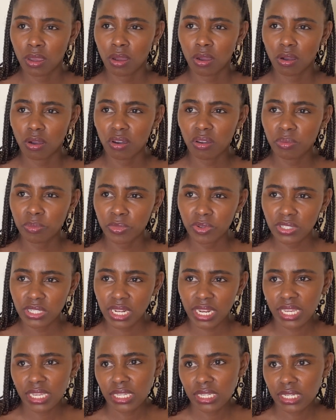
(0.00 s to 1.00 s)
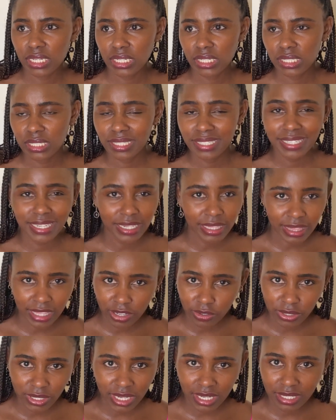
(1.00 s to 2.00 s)
almost like
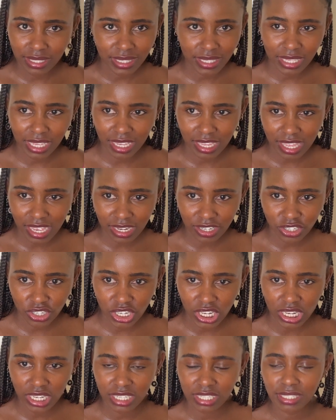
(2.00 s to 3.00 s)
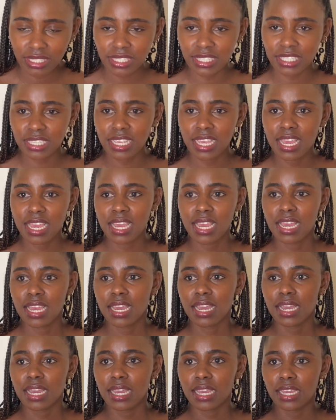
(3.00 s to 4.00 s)
10,000 Kenyan shillings,
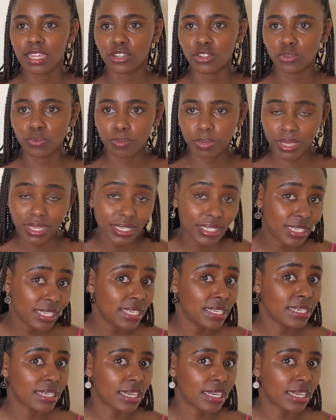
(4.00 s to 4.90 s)
and you pay it in